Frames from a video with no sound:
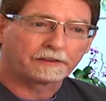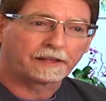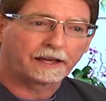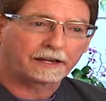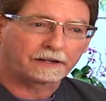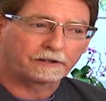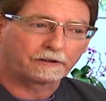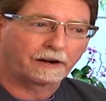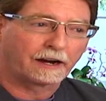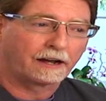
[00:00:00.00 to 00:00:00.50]

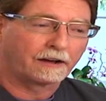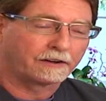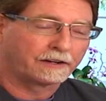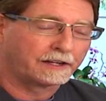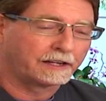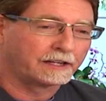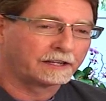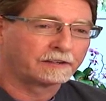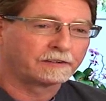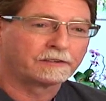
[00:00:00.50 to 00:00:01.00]
that crown
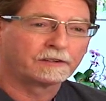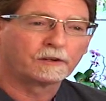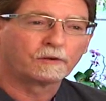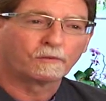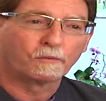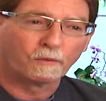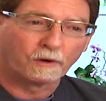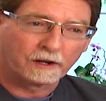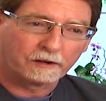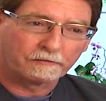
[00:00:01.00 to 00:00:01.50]
in,
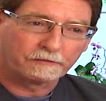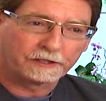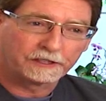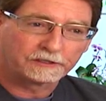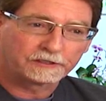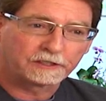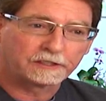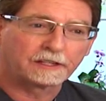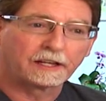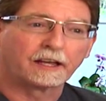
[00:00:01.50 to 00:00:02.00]
one
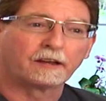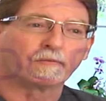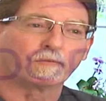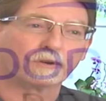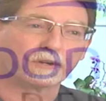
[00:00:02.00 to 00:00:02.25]
visit, and